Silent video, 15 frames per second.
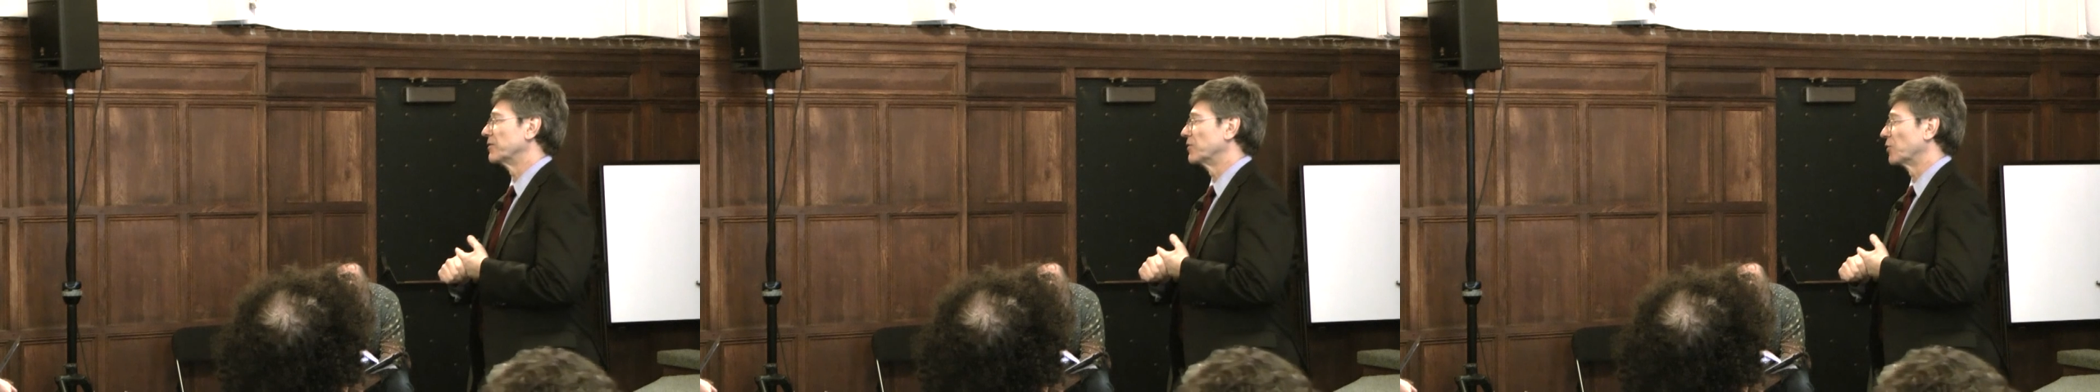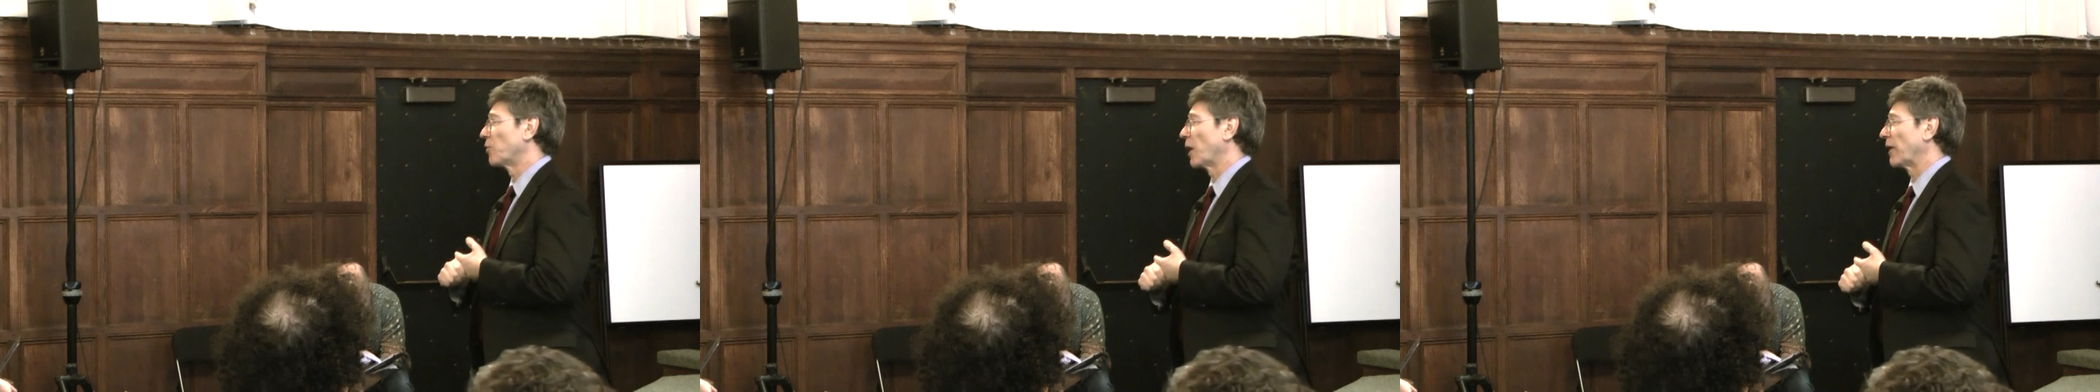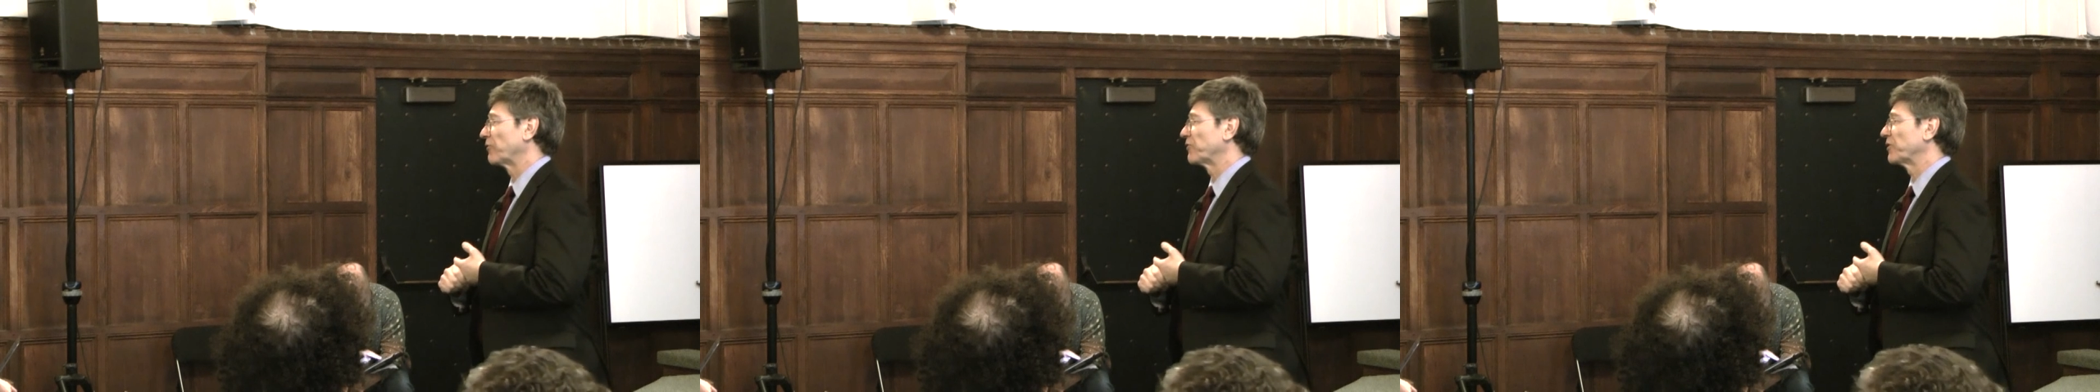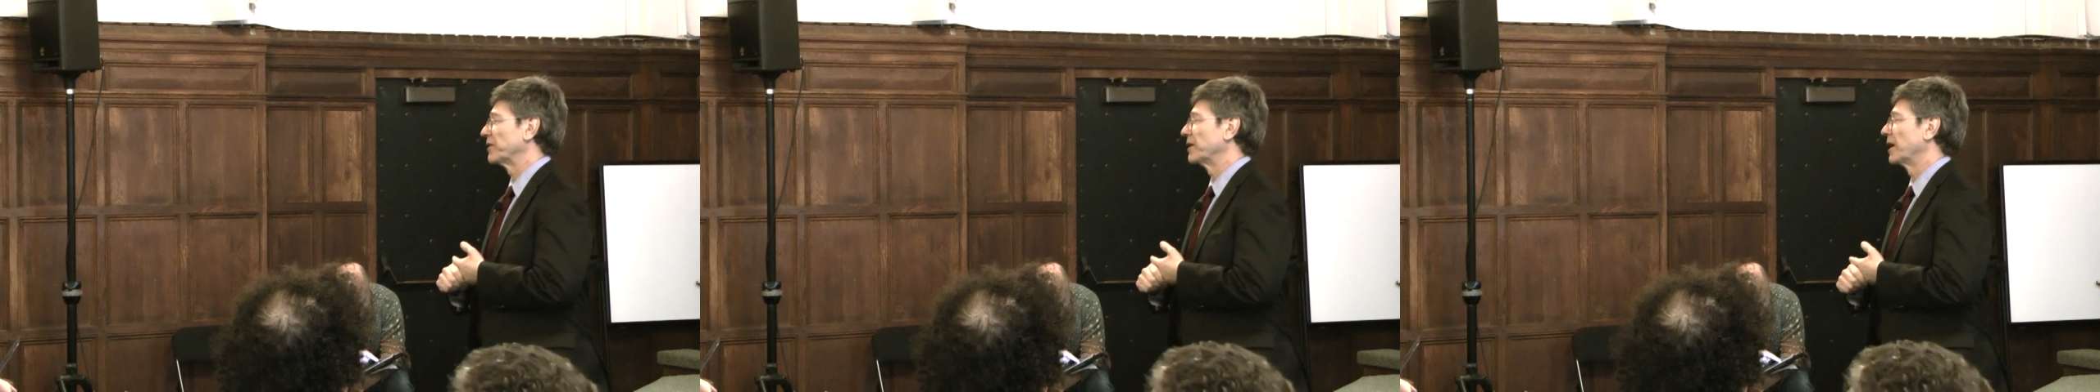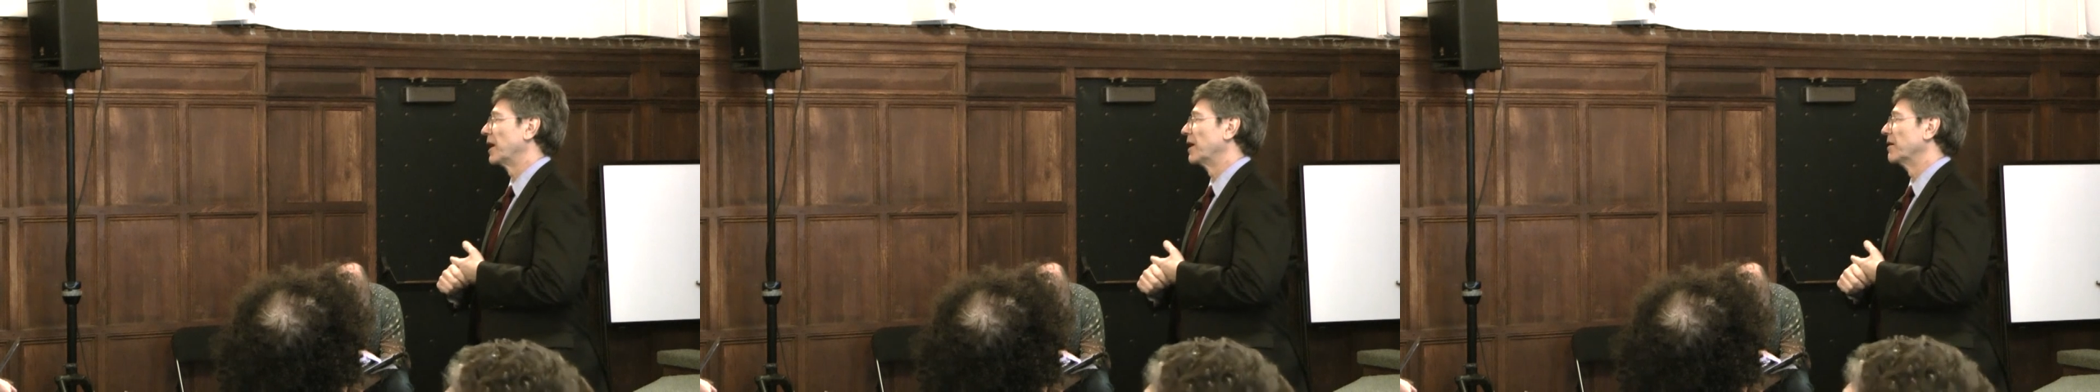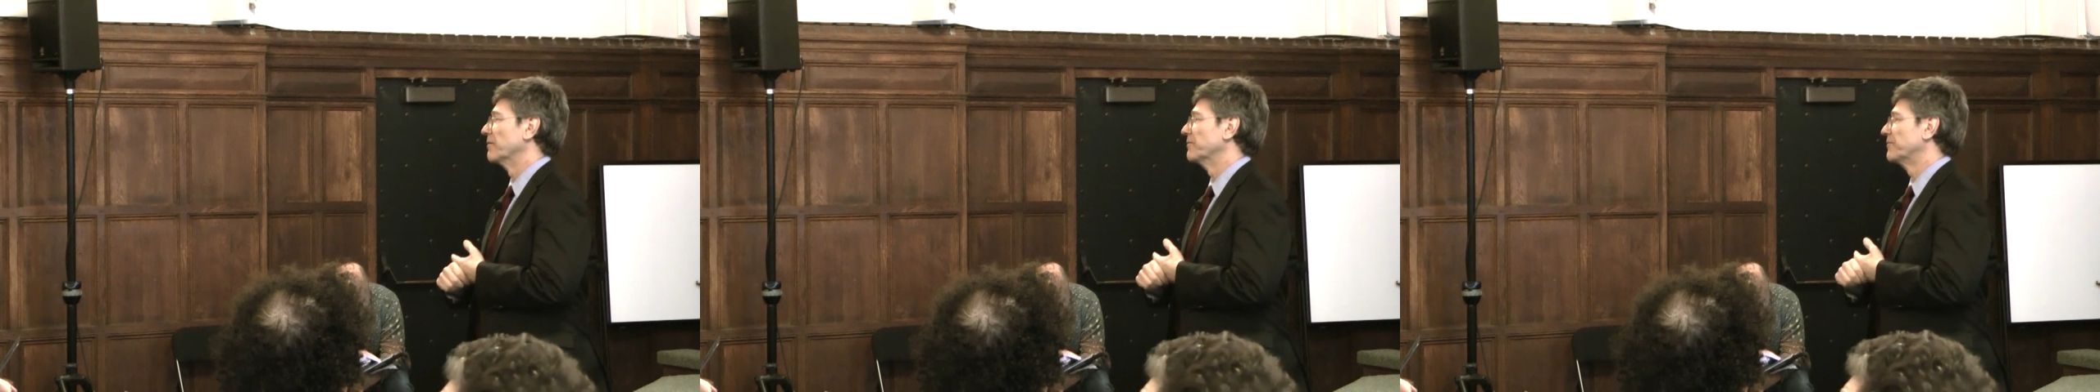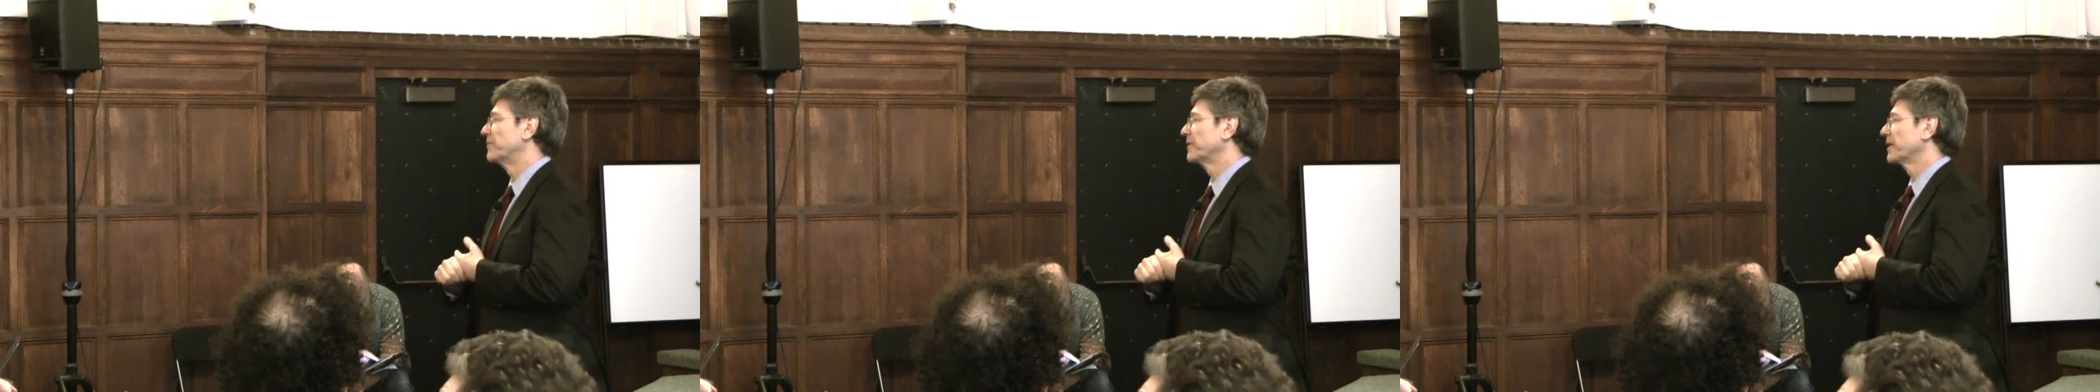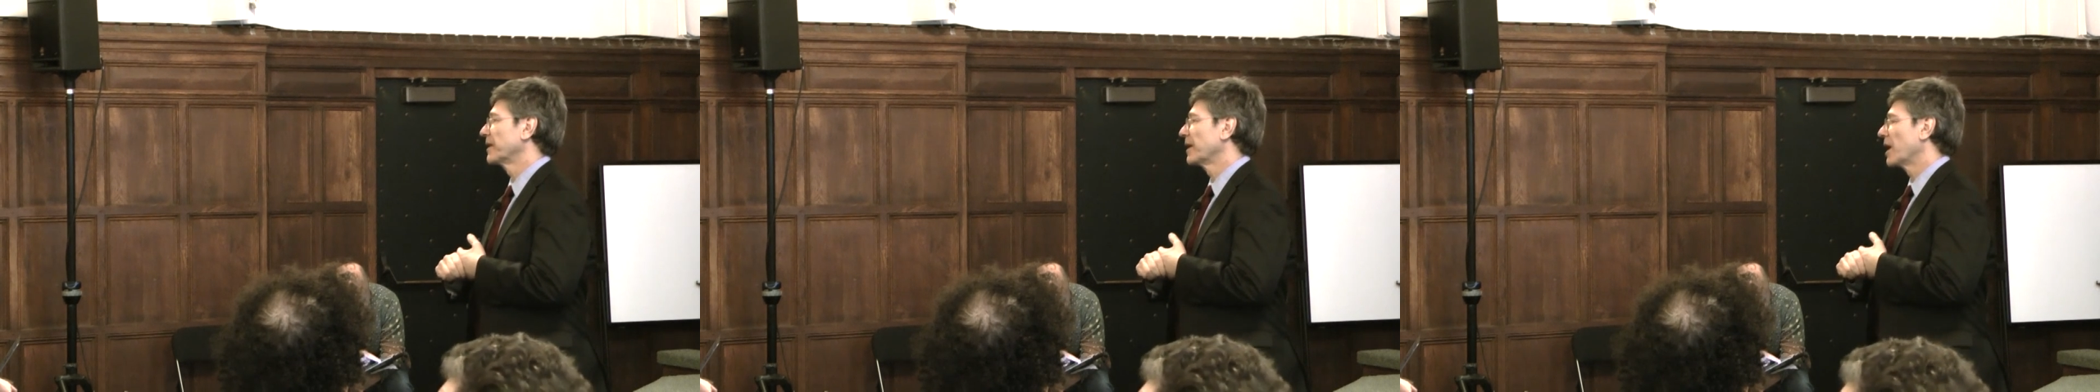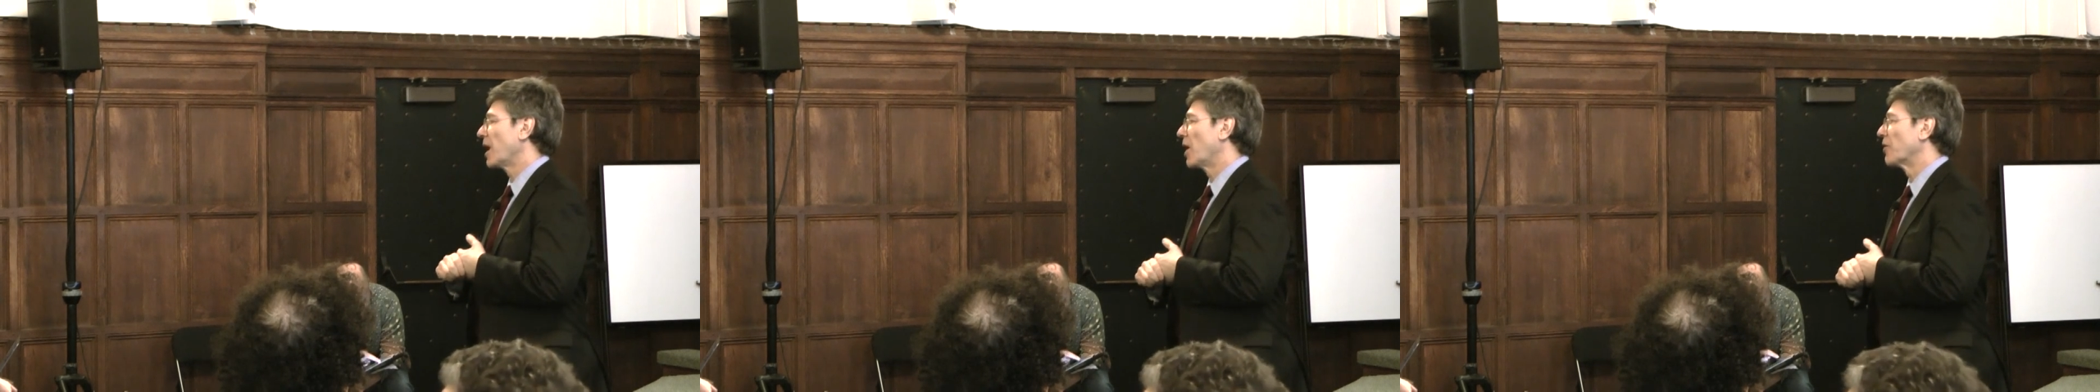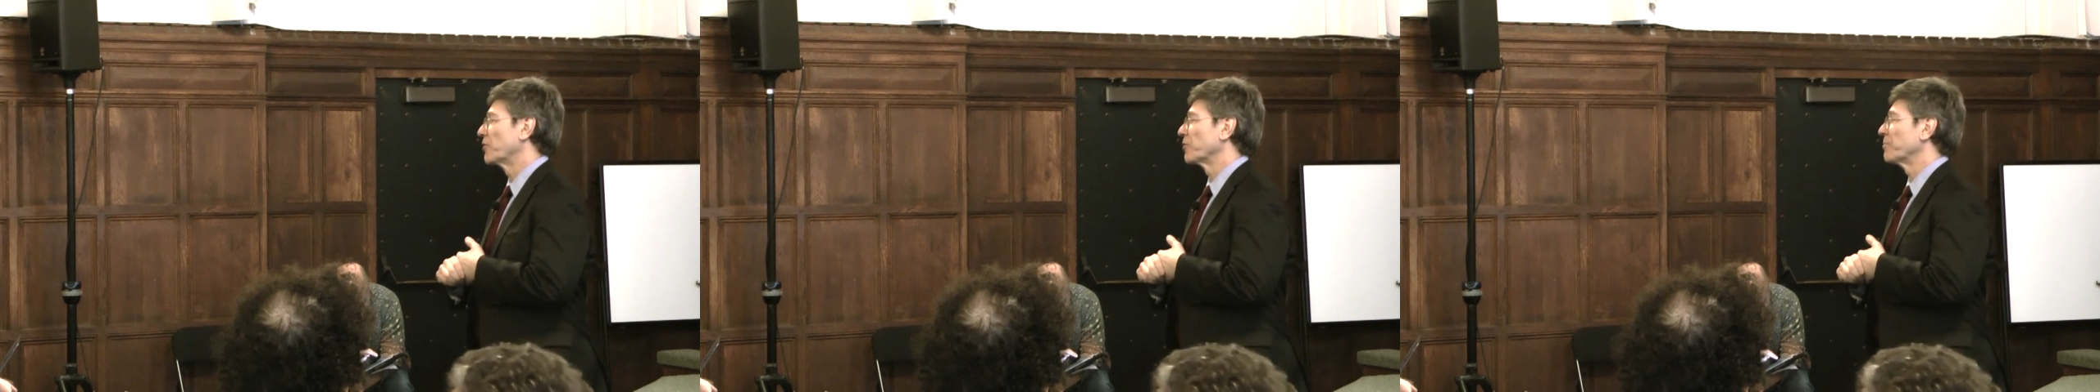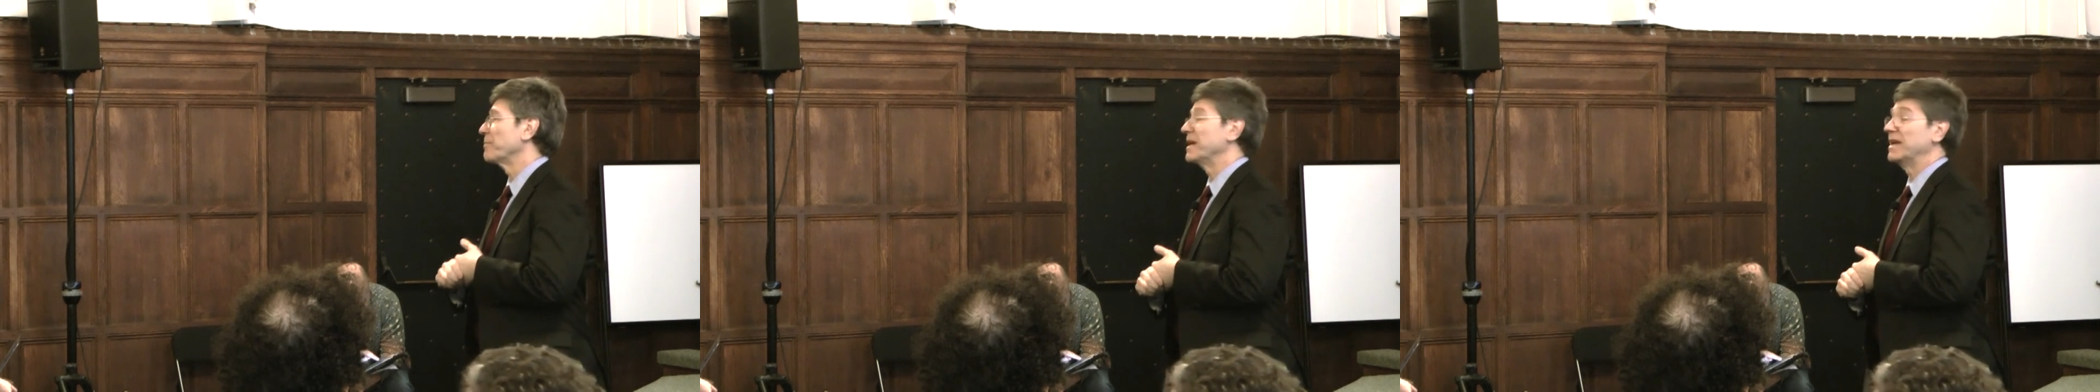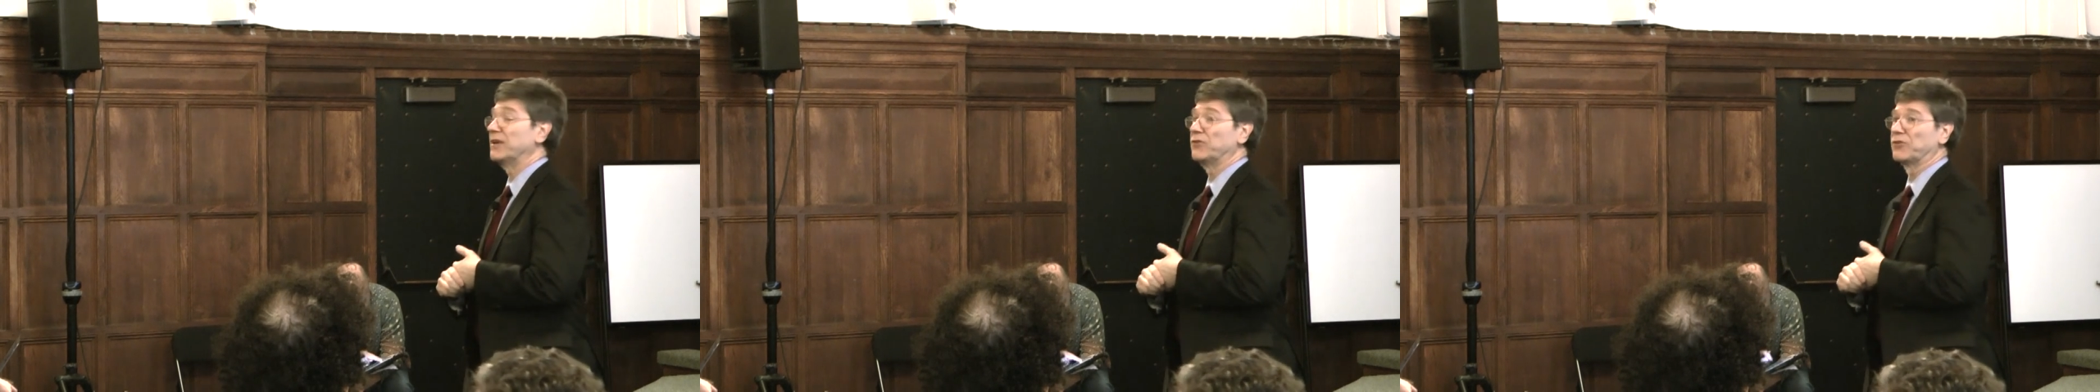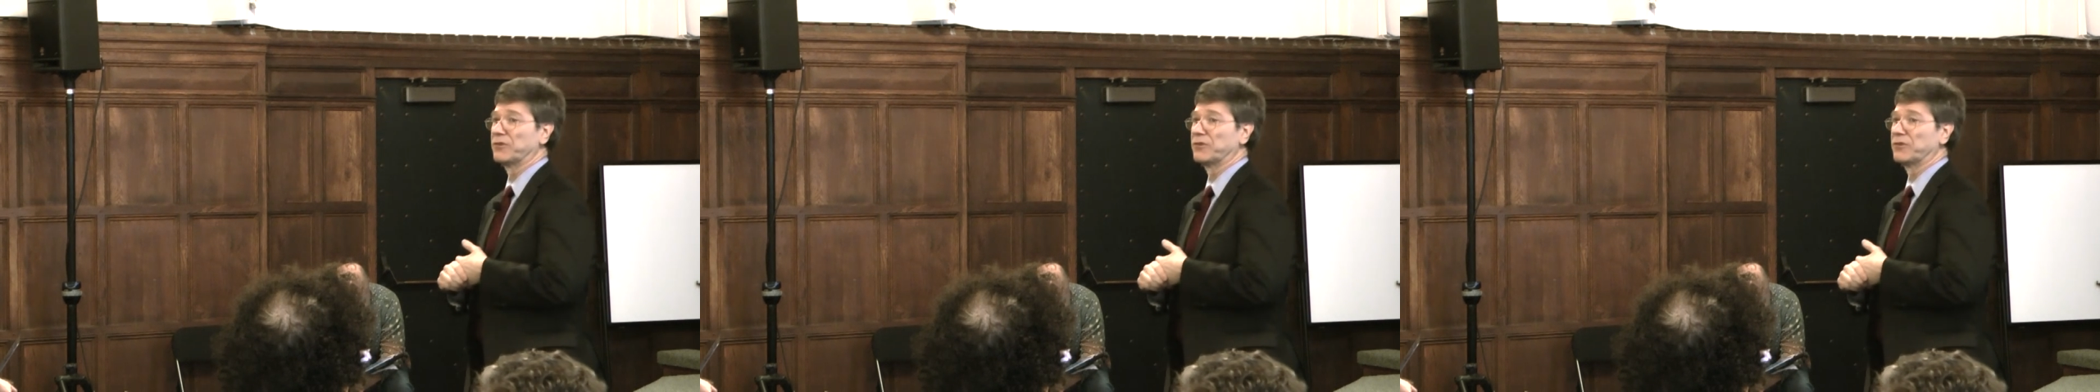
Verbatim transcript: the question of other means